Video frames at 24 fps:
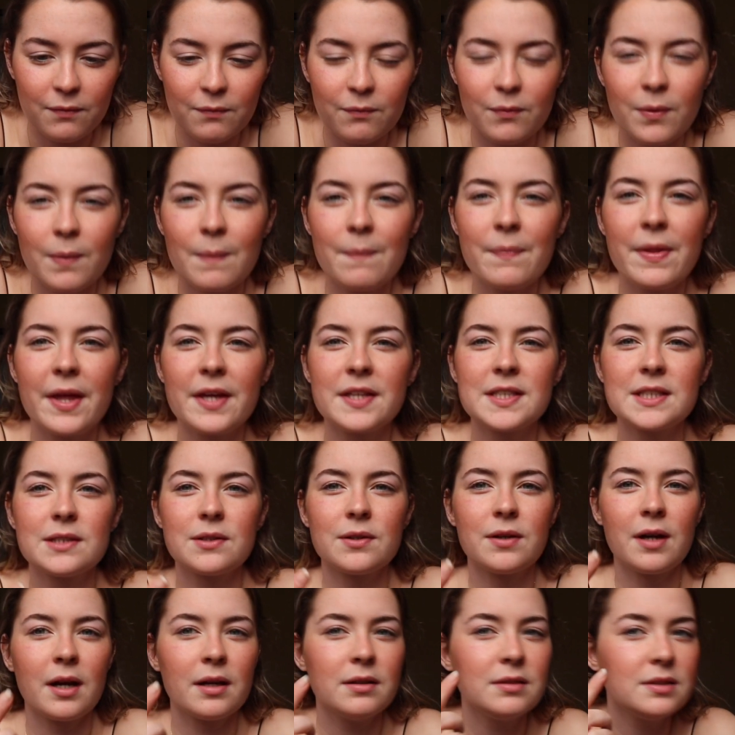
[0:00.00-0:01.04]
rub this
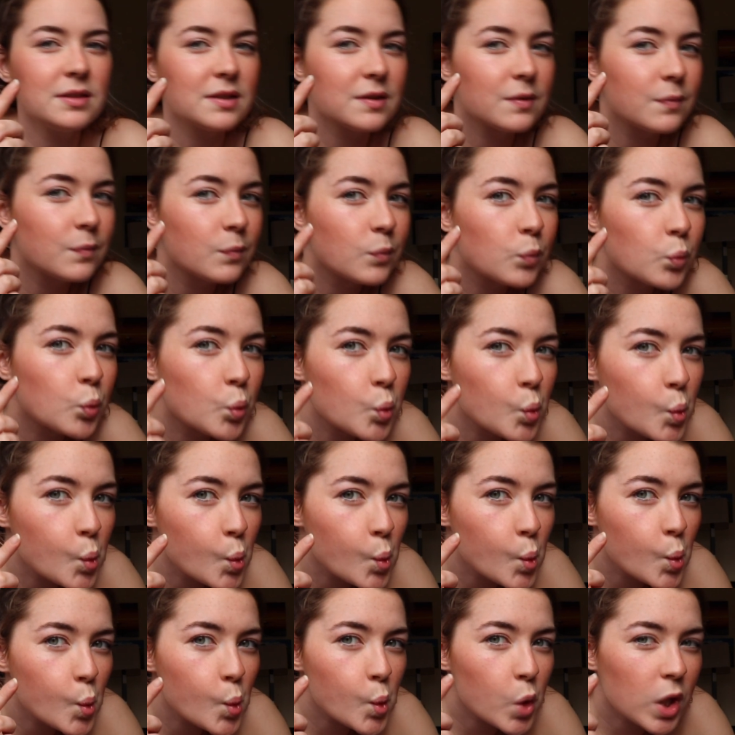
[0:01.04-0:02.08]
around.
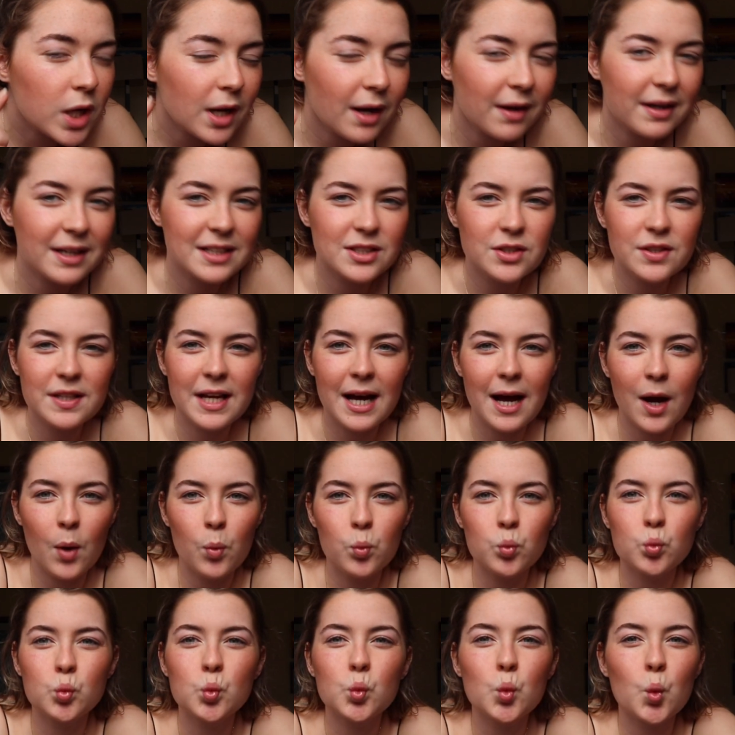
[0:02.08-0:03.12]
And I do that
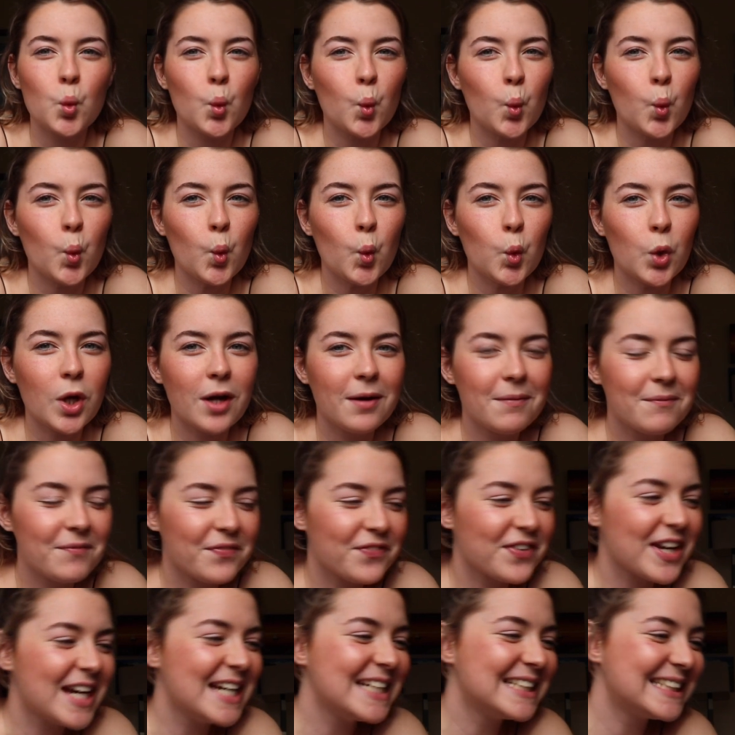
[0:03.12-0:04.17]

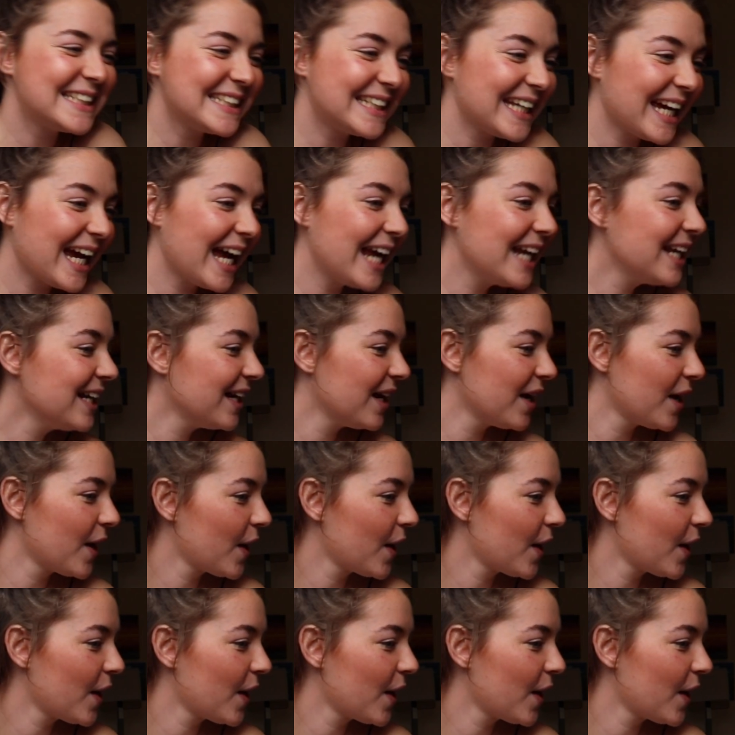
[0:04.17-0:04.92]
face again.